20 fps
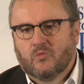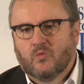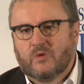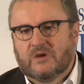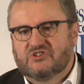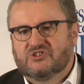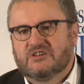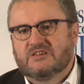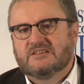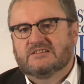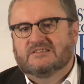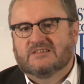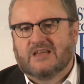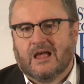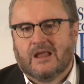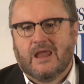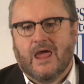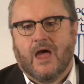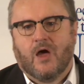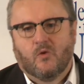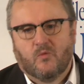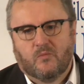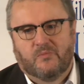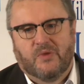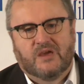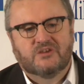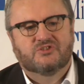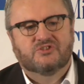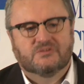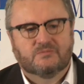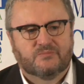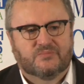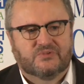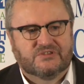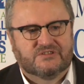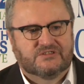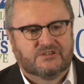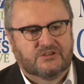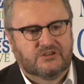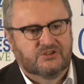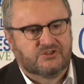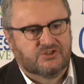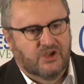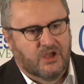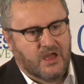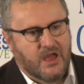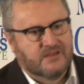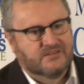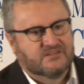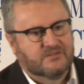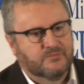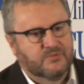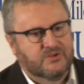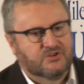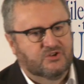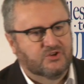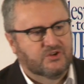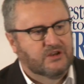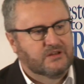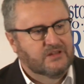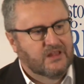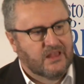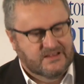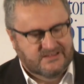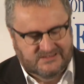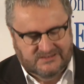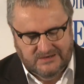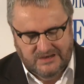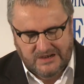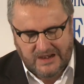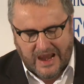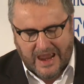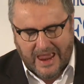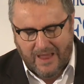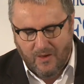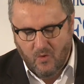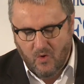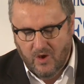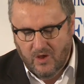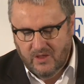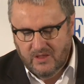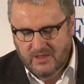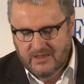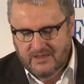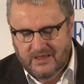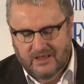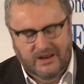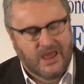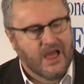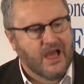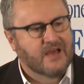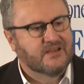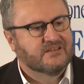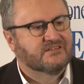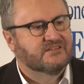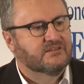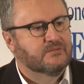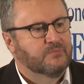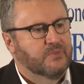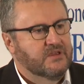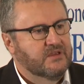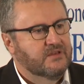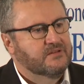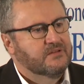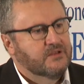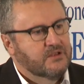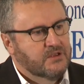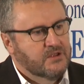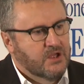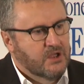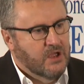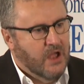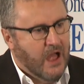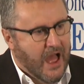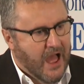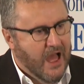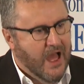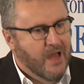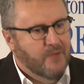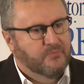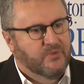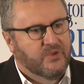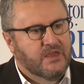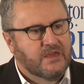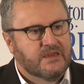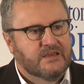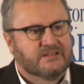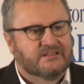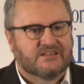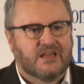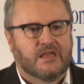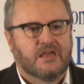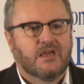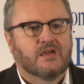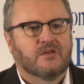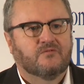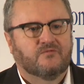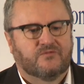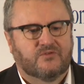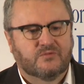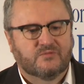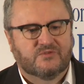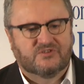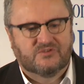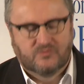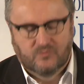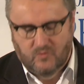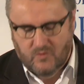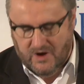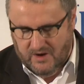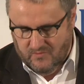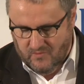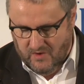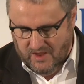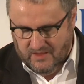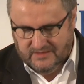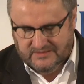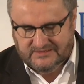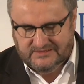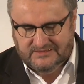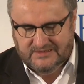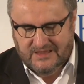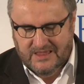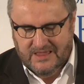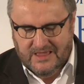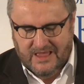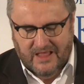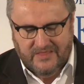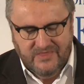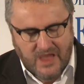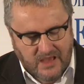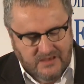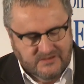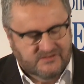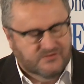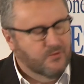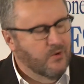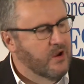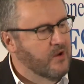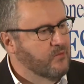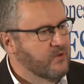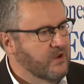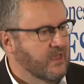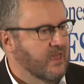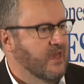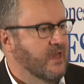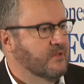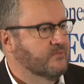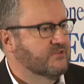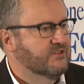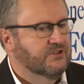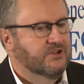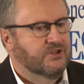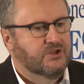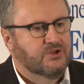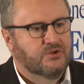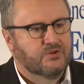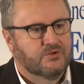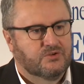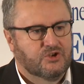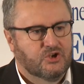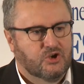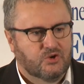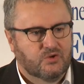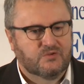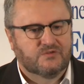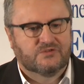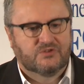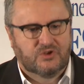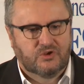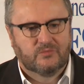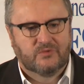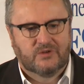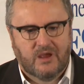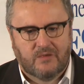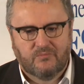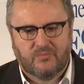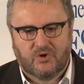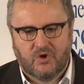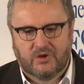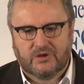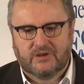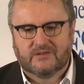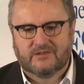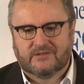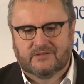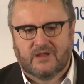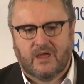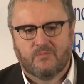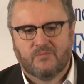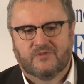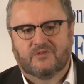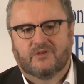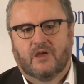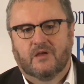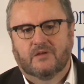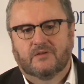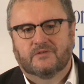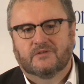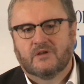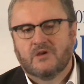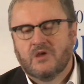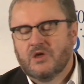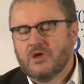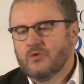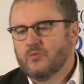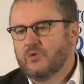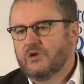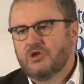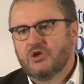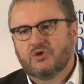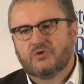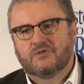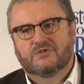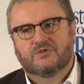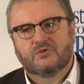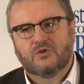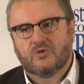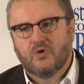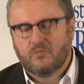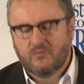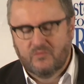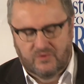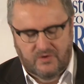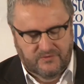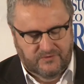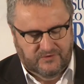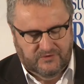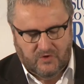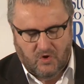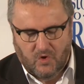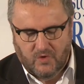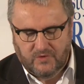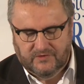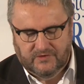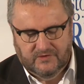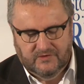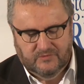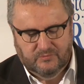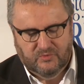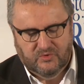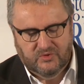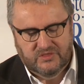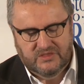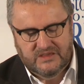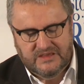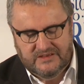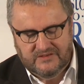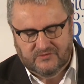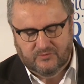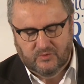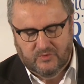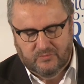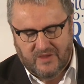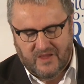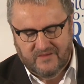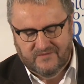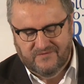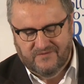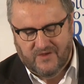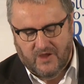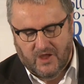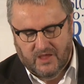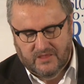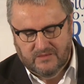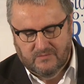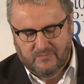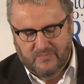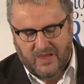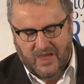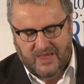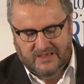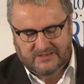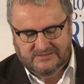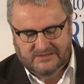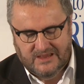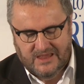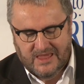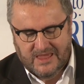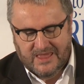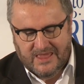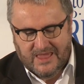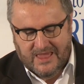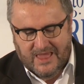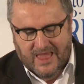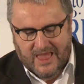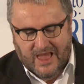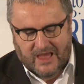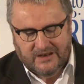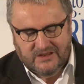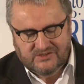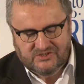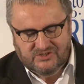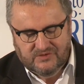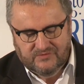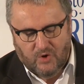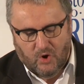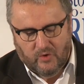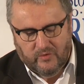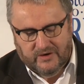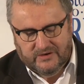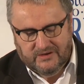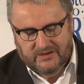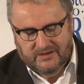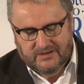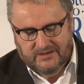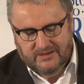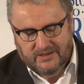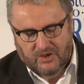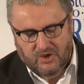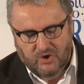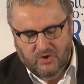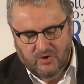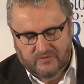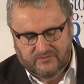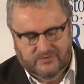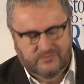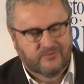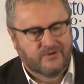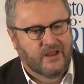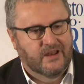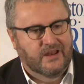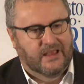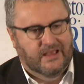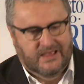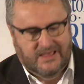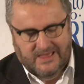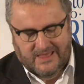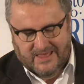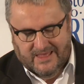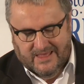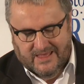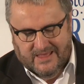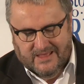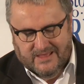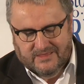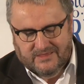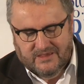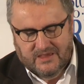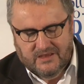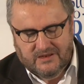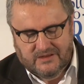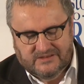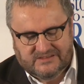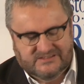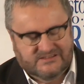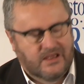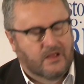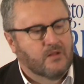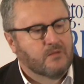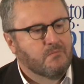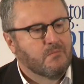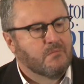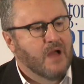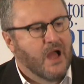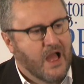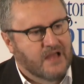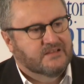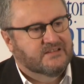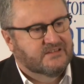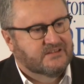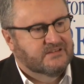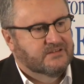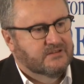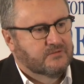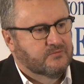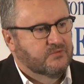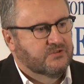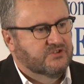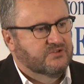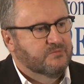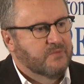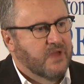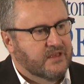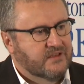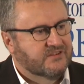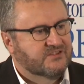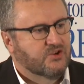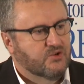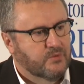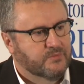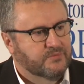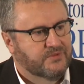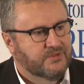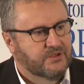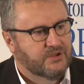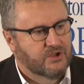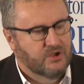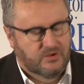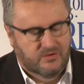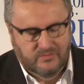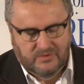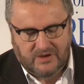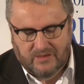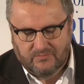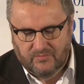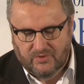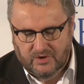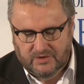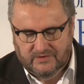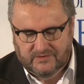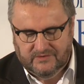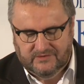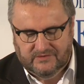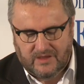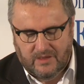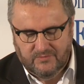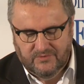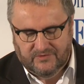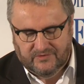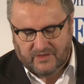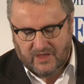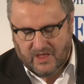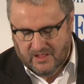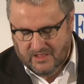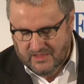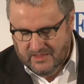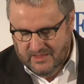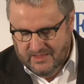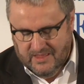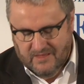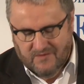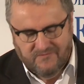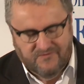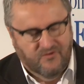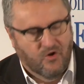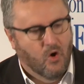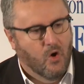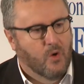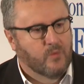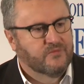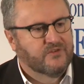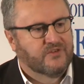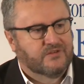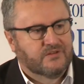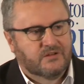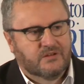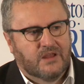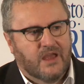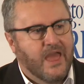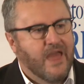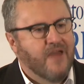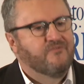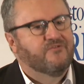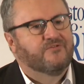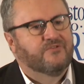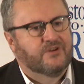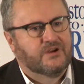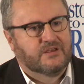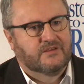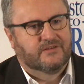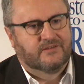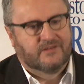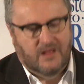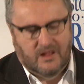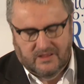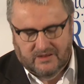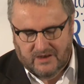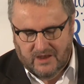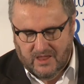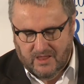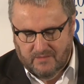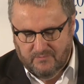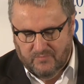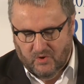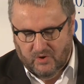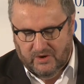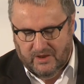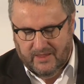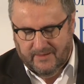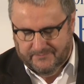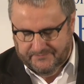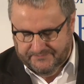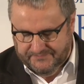which is an outpatient procedure. It has to be done in less than an hour, and it has to be RPE taken from somewhere else. And that's where we came to use human embryonic stem cells. We used a number of sources, but these were by far the best. And as you've already heard from René, the inner cell mass, which makes up the human embryonic stem cell, forms every cell in our body.